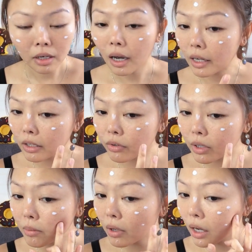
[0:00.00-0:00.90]
eye
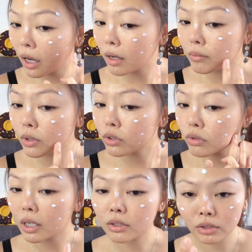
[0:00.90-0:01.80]
cream and
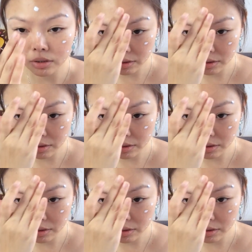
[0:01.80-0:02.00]
moisturizer.